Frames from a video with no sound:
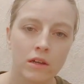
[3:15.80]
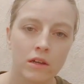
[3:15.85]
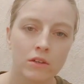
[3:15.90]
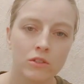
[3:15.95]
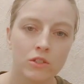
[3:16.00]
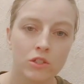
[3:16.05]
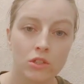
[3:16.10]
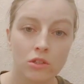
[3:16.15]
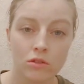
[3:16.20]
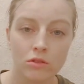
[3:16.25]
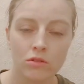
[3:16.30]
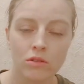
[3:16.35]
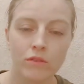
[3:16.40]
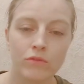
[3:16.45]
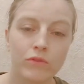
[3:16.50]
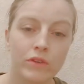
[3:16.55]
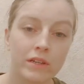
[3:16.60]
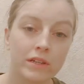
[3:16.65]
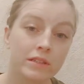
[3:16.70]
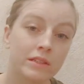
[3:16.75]
so I
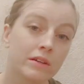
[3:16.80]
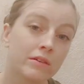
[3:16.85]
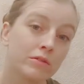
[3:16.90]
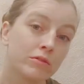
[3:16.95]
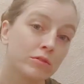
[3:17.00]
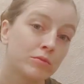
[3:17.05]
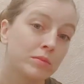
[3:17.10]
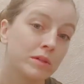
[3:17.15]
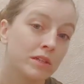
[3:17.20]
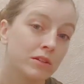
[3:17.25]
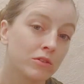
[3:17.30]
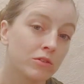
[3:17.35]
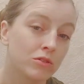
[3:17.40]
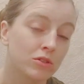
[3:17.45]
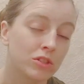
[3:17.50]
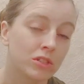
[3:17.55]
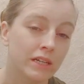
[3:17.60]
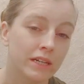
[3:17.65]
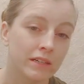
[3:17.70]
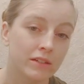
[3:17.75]
figured that would be a good
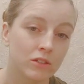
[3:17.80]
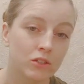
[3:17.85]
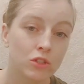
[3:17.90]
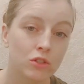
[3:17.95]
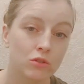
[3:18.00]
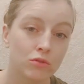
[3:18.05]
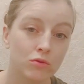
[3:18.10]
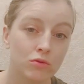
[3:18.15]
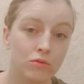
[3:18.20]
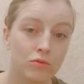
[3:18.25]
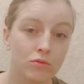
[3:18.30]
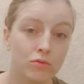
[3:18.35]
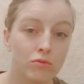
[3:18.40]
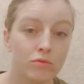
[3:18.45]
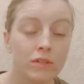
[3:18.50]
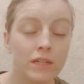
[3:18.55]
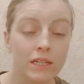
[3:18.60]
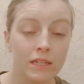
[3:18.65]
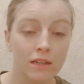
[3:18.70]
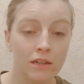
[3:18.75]
chance to
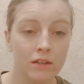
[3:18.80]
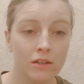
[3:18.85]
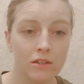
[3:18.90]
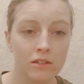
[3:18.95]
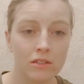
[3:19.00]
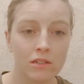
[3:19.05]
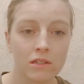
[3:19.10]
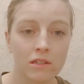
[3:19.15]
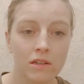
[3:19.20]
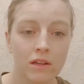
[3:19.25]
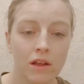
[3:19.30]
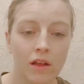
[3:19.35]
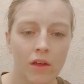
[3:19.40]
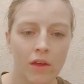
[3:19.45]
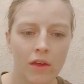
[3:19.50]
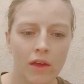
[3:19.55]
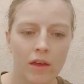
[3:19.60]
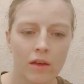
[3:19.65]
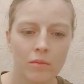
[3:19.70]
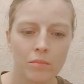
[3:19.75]
read a lot.
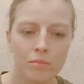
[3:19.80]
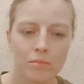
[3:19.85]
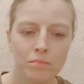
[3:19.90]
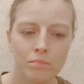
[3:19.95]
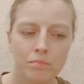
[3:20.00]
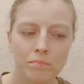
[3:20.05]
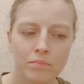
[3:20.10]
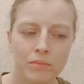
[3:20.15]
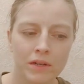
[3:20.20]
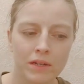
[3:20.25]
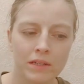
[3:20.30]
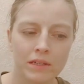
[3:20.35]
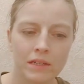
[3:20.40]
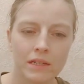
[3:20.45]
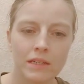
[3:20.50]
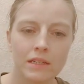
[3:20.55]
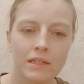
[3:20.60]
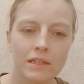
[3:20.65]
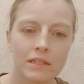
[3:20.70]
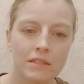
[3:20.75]
But
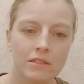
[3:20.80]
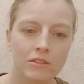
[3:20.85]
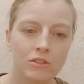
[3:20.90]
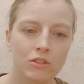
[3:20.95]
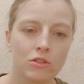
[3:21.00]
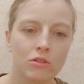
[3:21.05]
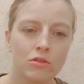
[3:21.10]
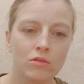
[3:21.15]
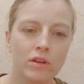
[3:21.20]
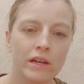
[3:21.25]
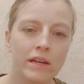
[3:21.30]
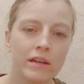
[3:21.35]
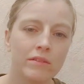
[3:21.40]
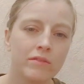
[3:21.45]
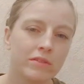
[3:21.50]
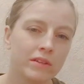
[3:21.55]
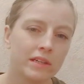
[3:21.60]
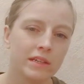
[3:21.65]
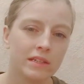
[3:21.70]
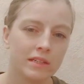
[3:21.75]
it gets so
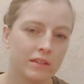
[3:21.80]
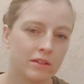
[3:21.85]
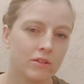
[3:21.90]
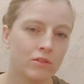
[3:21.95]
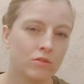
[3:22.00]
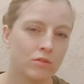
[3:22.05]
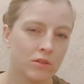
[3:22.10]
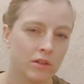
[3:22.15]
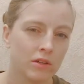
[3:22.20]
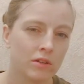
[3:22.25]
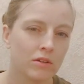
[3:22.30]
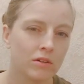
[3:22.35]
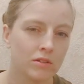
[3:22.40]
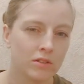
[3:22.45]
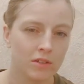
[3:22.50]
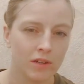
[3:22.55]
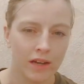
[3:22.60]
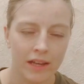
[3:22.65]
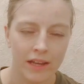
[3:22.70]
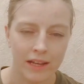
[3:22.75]
heavy and annoying on
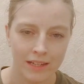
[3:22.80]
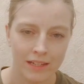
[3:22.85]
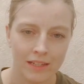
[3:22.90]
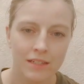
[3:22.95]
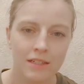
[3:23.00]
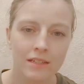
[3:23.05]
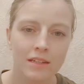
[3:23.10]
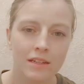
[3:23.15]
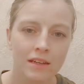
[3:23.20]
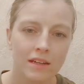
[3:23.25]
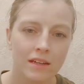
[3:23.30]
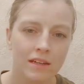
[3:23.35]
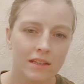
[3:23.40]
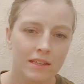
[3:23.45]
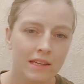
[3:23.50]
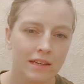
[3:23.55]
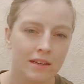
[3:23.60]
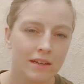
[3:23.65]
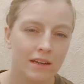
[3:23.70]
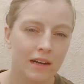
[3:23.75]
your head
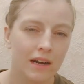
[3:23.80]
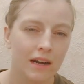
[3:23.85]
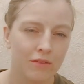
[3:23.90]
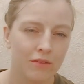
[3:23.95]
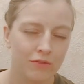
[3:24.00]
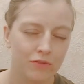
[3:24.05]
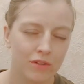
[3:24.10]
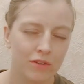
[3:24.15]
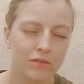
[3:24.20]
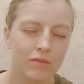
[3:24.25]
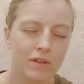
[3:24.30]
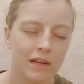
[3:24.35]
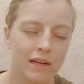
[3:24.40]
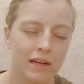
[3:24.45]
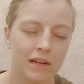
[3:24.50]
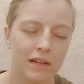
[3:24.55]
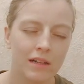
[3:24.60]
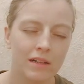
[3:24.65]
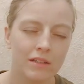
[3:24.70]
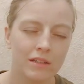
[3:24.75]
that after a
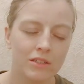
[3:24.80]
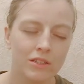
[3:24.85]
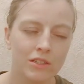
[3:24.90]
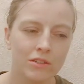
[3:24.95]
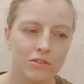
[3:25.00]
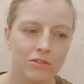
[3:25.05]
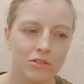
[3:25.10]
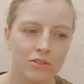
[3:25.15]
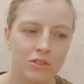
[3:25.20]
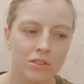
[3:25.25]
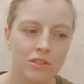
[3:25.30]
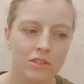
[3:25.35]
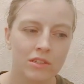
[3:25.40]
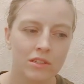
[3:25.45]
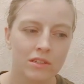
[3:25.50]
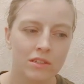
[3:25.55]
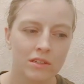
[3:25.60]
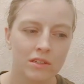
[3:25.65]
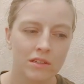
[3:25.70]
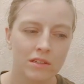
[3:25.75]
while you
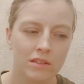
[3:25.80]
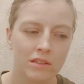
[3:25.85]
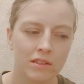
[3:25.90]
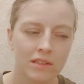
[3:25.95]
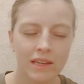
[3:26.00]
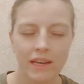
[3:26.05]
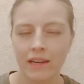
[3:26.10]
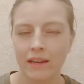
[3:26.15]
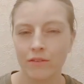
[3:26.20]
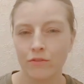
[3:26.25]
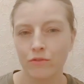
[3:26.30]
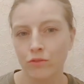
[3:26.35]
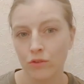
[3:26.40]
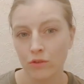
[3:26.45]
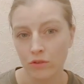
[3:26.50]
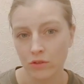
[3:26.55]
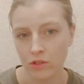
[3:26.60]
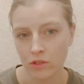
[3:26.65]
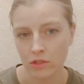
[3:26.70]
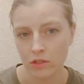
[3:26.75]
just can't
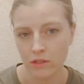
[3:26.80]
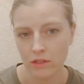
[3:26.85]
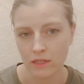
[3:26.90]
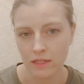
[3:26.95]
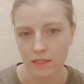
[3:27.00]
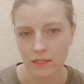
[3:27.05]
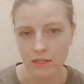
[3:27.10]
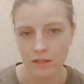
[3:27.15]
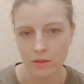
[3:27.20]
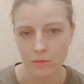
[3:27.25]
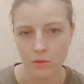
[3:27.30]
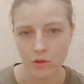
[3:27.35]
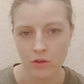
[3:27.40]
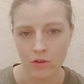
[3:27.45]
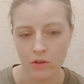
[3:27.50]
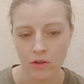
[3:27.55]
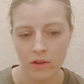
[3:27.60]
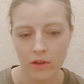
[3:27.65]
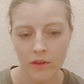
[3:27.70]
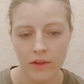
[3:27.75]
focus on it anymore.
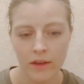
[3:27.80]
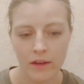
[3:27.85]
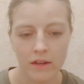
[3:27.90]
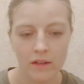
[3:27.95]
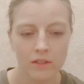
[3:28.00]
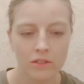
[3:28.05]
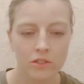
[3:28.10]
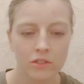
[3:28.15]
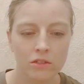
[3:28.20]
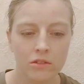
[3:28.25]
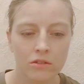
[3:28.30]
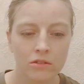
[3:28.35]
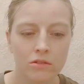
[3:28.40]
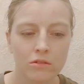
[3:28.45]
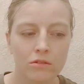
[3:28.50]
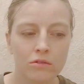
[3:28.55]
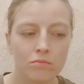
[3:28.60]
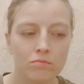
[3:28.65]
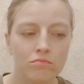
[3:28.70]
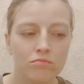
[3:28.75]

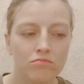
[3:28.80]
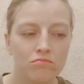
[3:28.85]
So